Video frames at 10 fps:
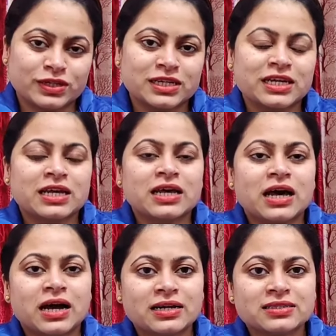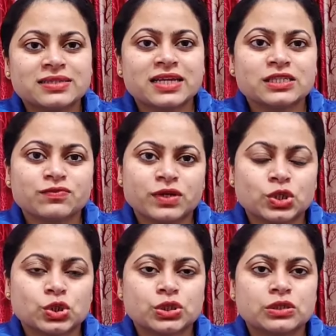Hard science
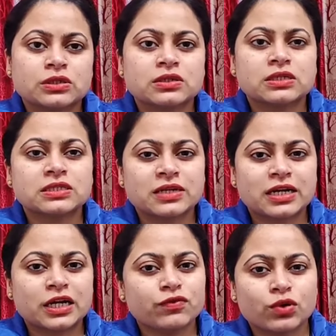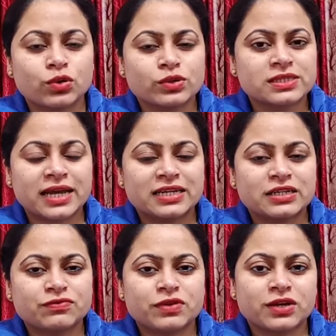fiction strictly follows
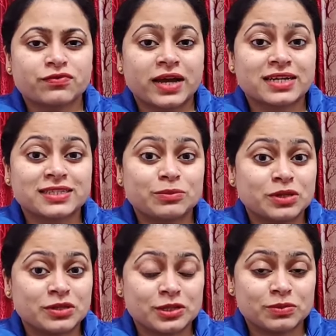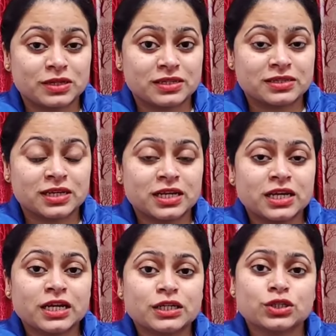scientific facts and principles. It
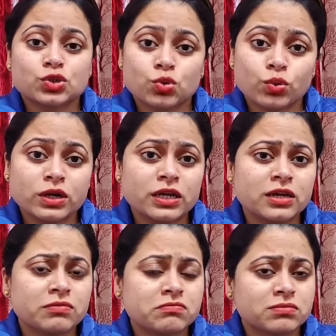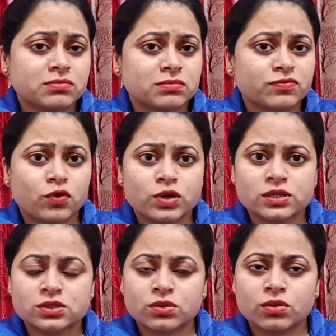is strongly focused
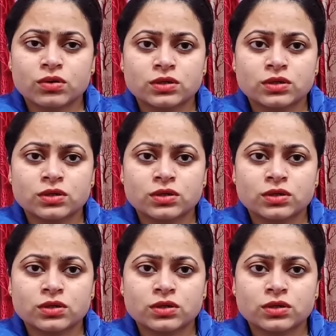on